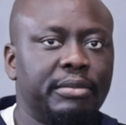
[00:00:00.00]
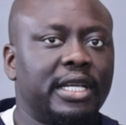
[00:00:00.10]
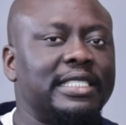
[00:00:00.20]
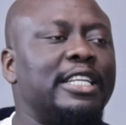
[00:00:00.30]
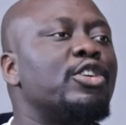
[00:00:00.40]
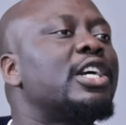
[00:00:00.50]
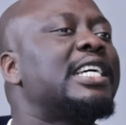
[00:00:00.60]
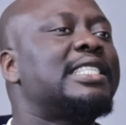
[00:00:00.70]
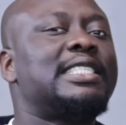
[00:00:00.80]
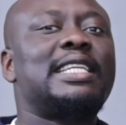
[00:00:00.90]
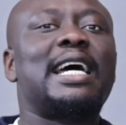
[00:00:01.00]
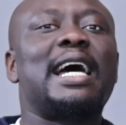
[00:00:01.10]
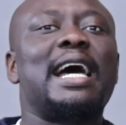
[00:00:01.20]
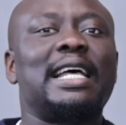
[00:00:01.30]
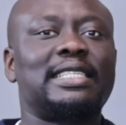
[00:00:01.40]
Because they don't consider
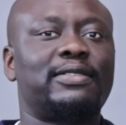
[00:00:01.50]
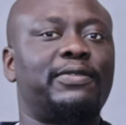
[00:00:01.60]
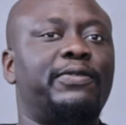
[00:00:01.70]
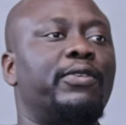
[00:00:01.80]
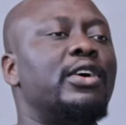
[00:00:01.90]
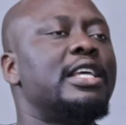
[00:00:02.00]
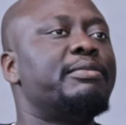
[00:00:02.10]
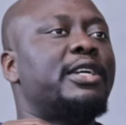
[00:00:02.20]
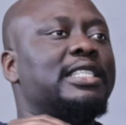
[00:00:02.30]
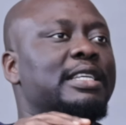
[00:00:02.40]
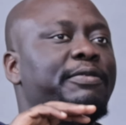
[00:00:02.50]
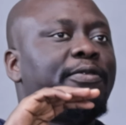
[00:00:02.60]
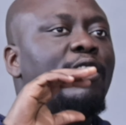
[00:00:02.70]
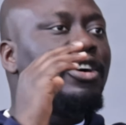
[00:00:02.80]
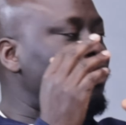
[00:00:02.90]
as 4, because a
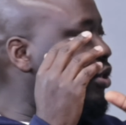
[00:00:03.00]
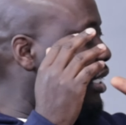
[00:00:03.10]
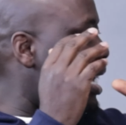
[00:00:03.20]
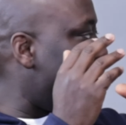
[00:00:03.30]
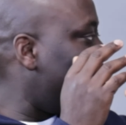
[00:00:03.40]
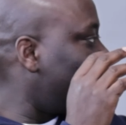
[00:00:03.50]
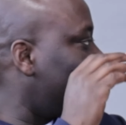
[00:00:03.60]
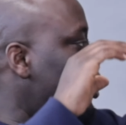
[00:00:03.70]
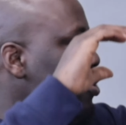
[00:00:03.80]
4-unit house